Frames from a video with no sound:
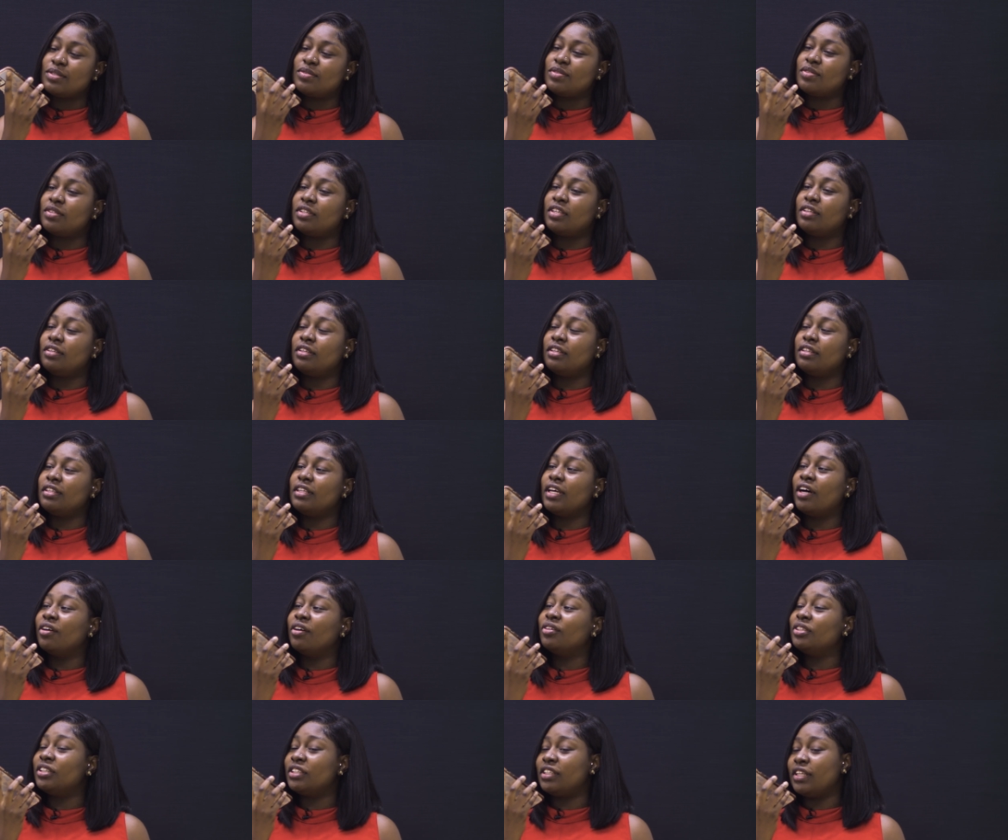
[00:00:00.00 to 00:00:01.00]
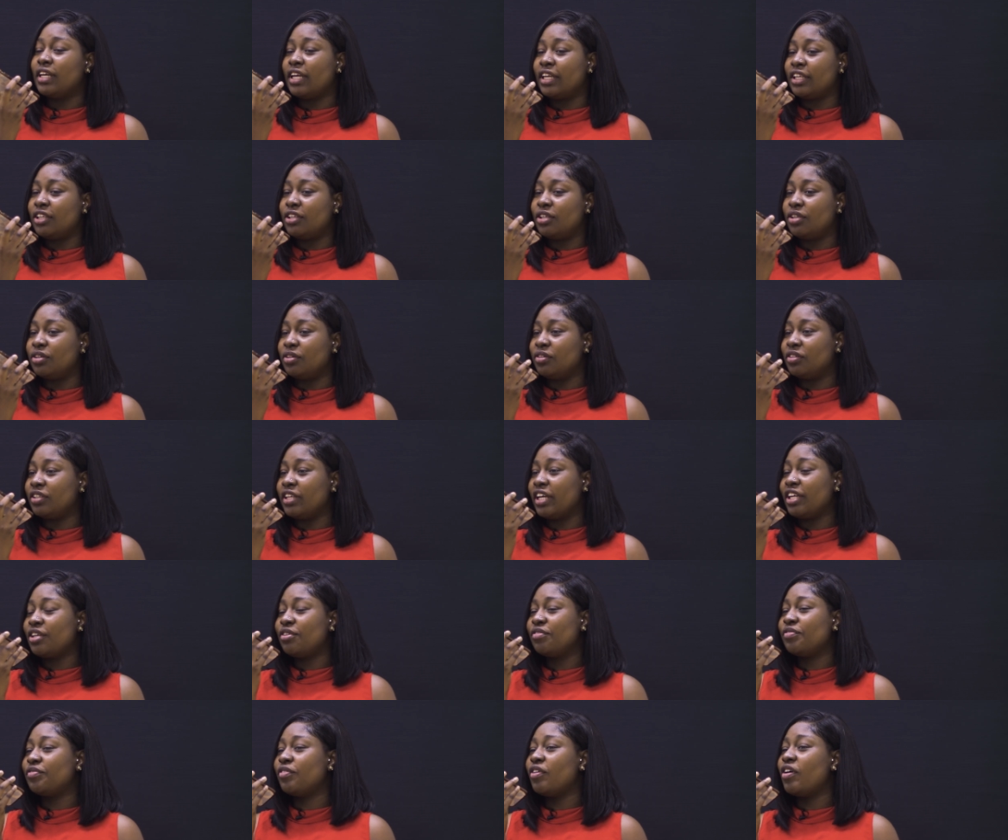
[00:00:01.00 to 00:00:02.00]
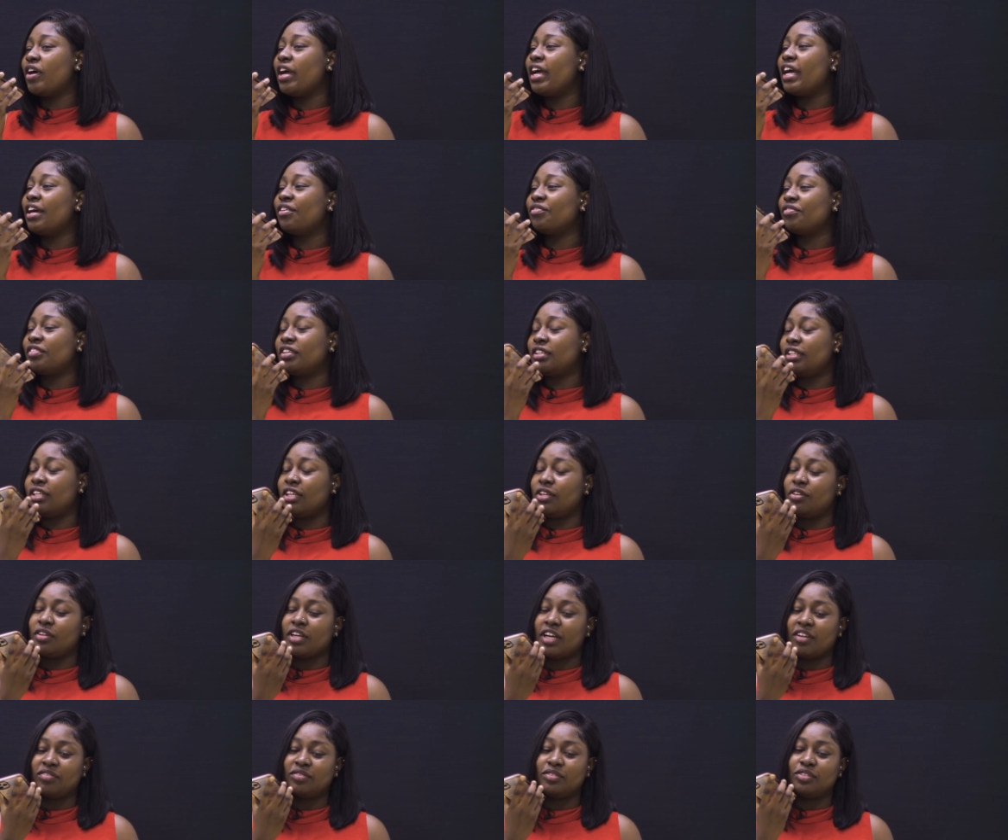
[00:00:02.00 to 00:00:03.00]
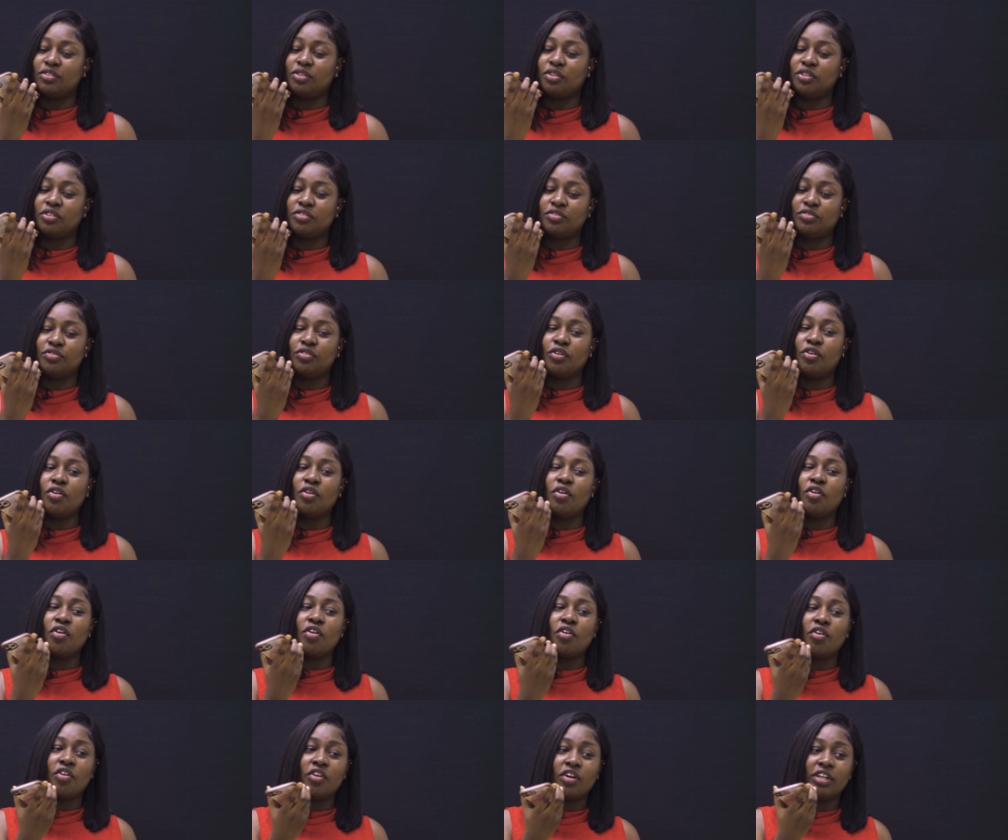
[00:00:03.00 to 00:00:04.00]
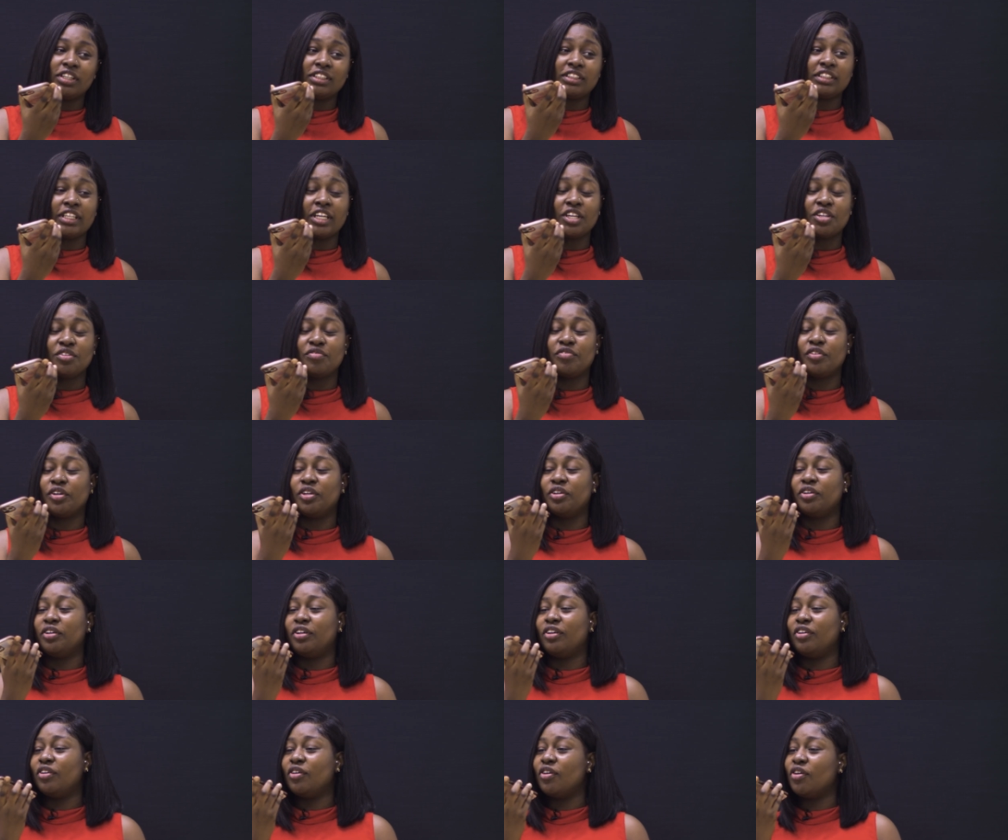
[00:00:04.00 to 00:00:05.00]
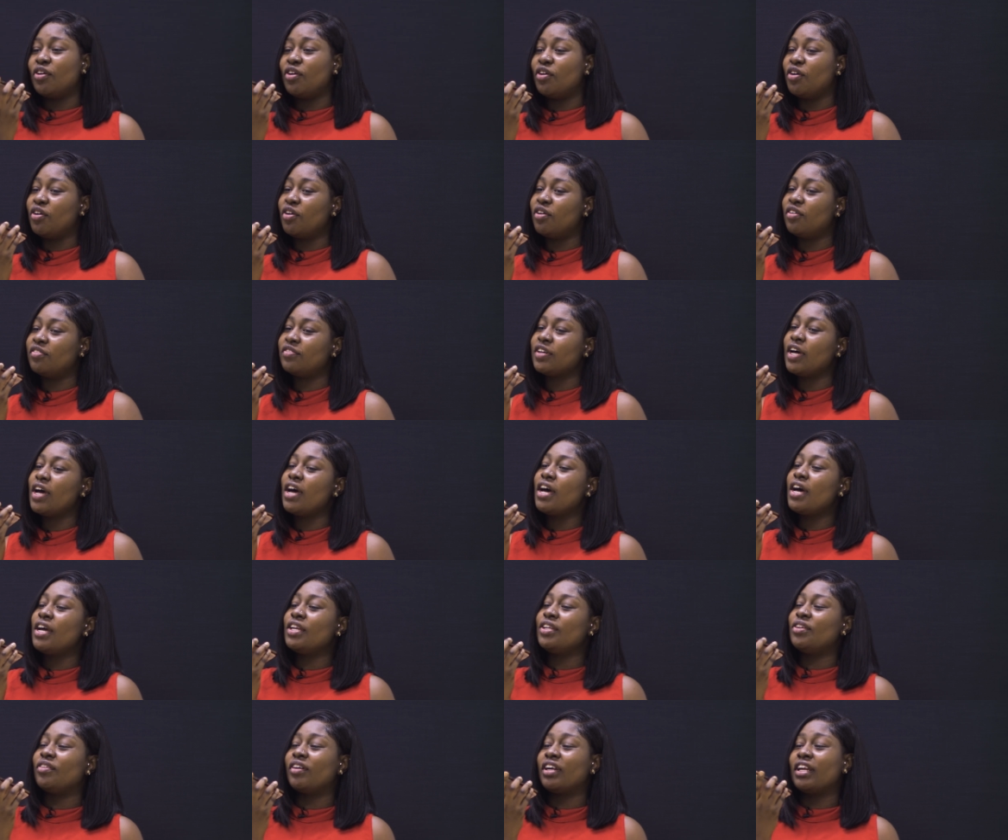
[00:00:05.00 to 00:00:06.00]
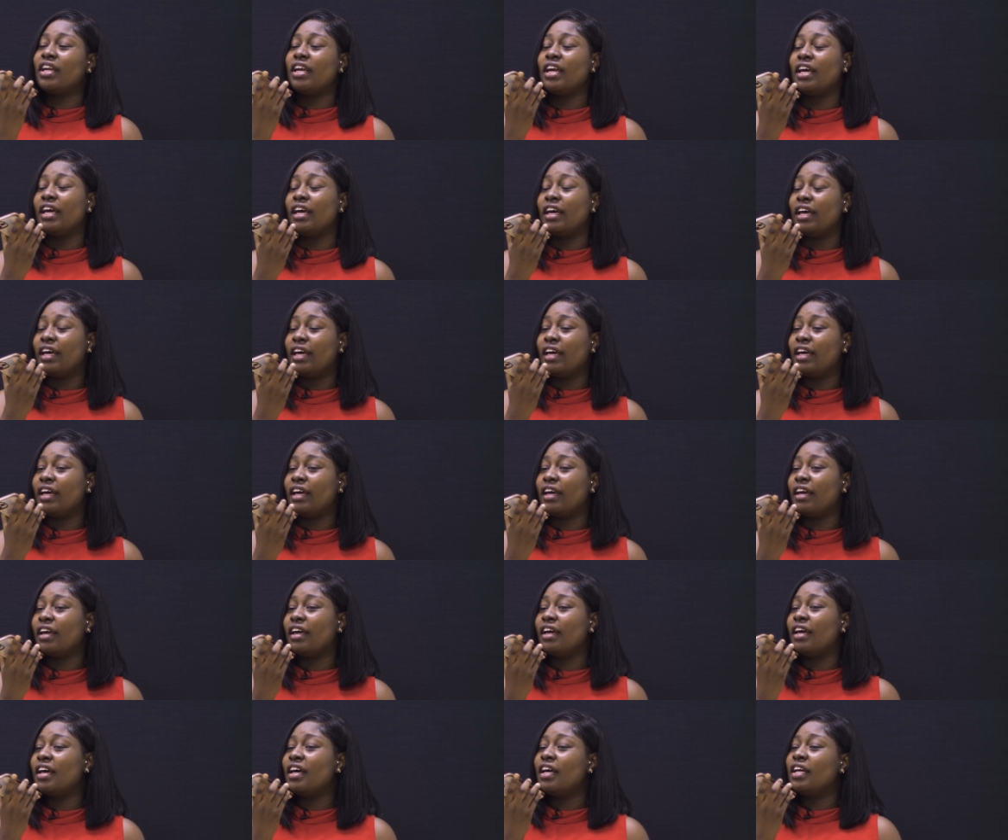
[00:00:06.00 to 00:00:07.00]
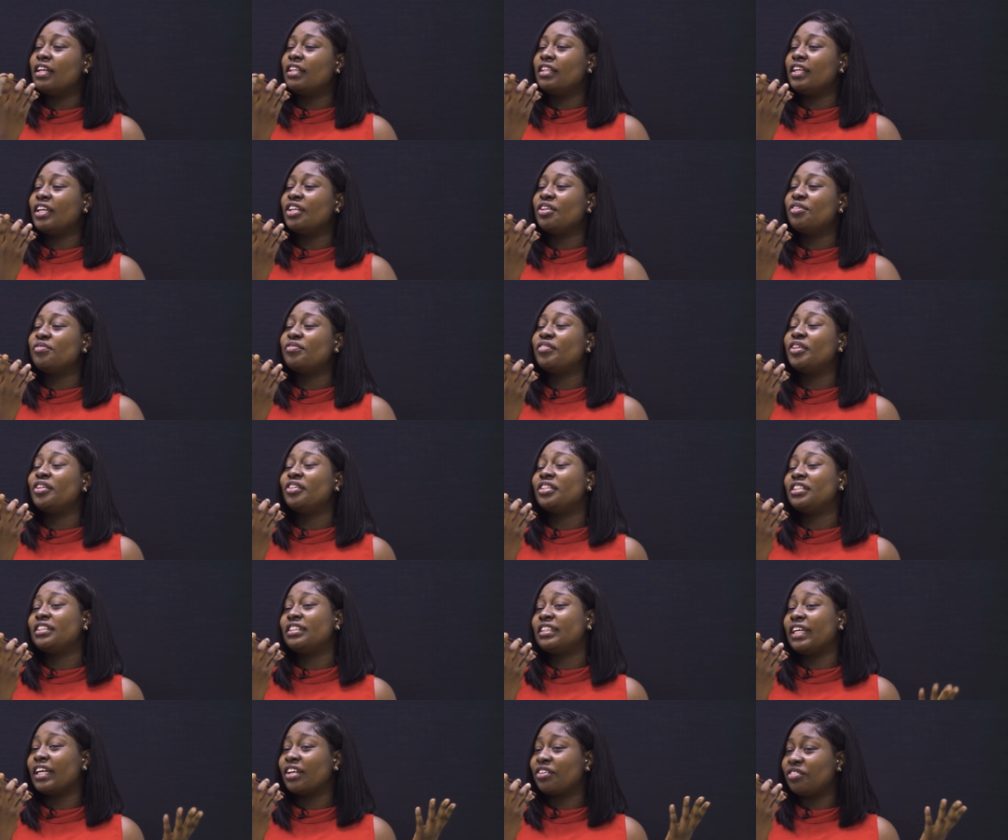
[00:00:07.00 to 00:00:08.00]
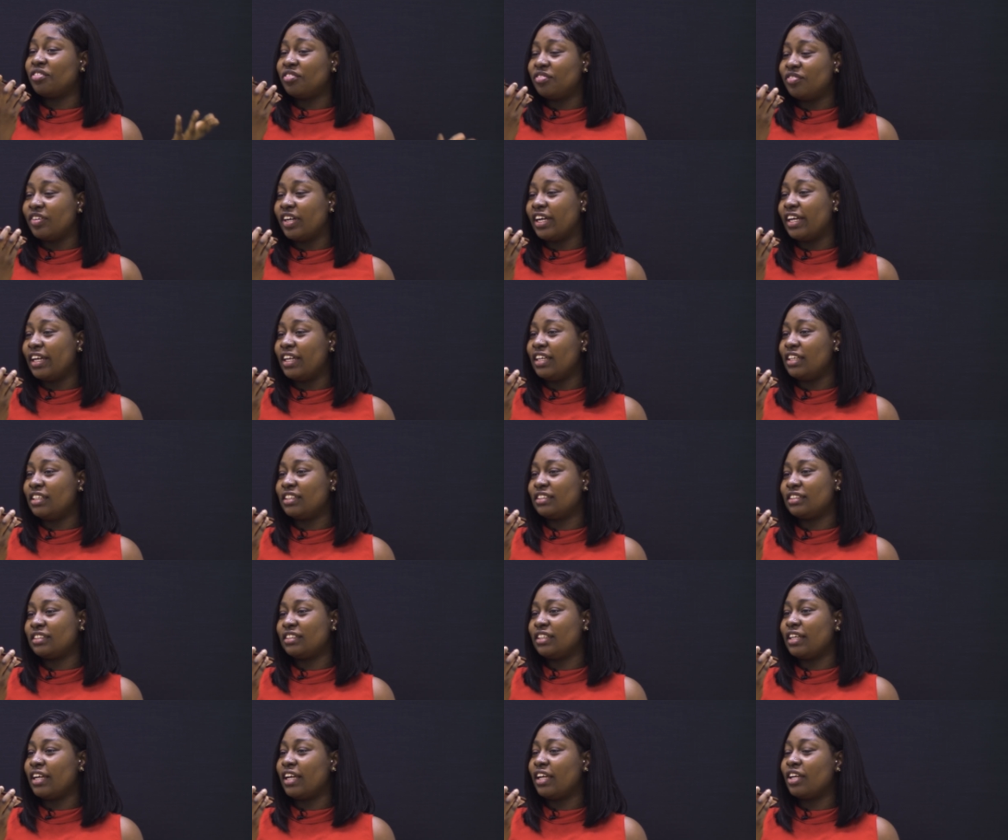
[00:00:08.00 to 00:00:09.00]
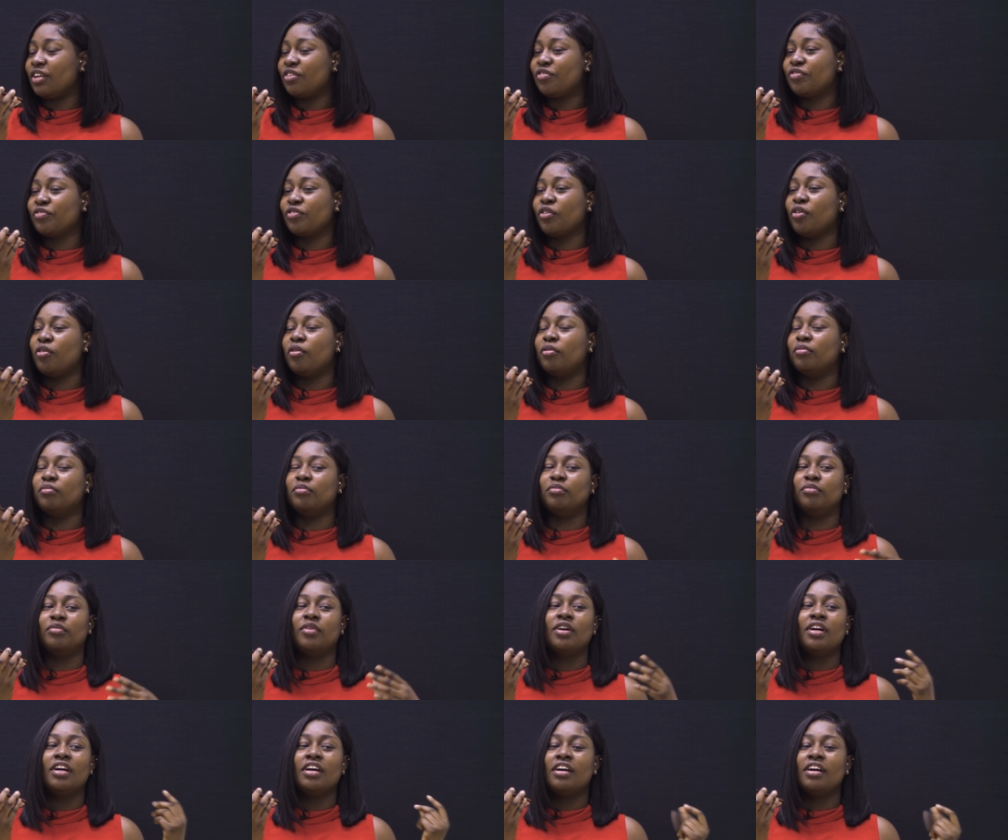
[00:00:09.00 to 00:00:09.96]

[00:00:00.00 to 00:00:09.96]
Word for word: to tell you thank you. Thank you for everything you have done for us. Thank you for your love, your care. Thank you for your sacrifice, like from